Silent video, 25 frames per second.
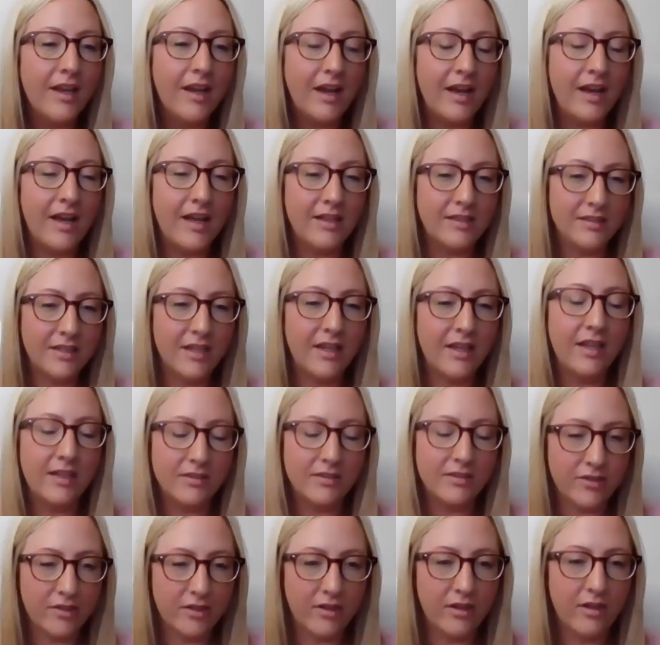To
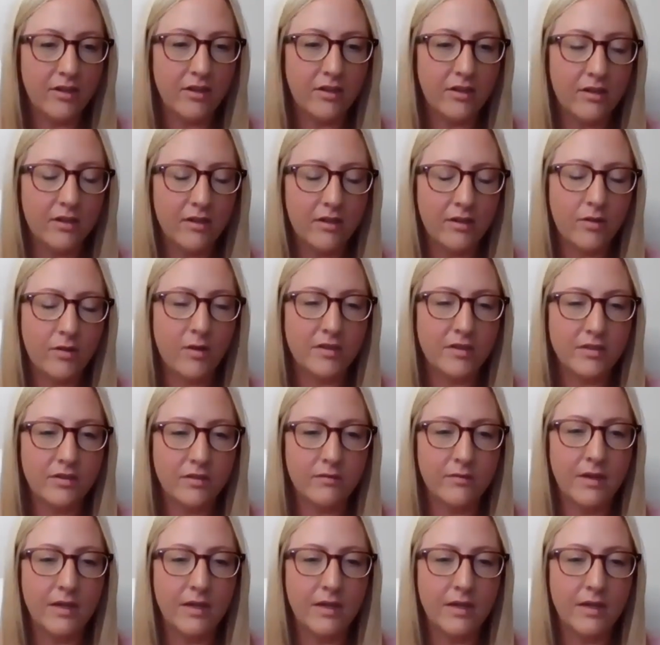answer your question